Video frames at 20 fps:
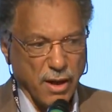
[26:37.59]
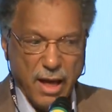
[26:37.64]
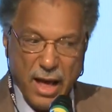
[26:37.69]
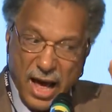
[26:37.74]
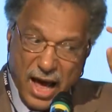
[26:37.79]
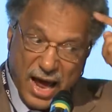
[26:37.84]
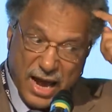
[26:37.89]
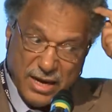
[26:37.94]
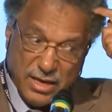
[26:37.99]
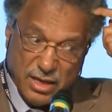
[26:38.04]

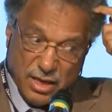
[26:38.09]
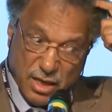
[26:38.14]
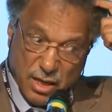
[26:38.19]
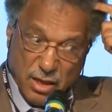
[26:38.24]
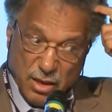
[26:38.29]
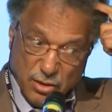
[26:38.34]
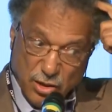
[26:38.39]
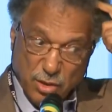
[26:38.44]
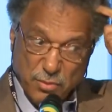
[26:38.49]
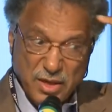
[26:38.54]
And
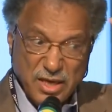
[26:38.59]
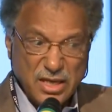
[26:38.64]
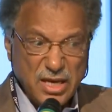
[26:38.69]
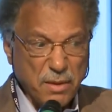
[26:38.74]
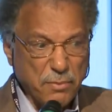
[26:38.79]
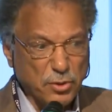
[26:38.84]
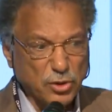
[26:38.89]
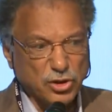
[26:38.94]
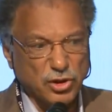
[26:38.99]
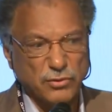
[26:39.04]
the mean
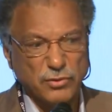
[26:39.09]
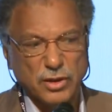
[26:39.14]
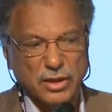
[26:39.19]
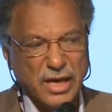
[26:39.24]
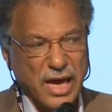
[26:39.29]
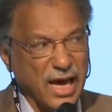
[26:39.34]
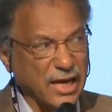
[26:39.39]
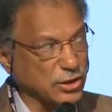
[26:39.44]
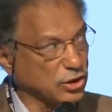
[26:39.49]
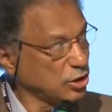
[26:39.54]
temperature of the
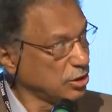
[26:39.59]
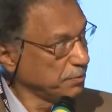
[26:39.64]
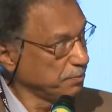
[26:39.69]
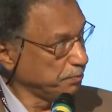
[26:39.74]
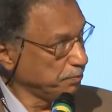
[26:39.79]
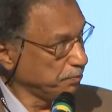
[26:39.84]
catch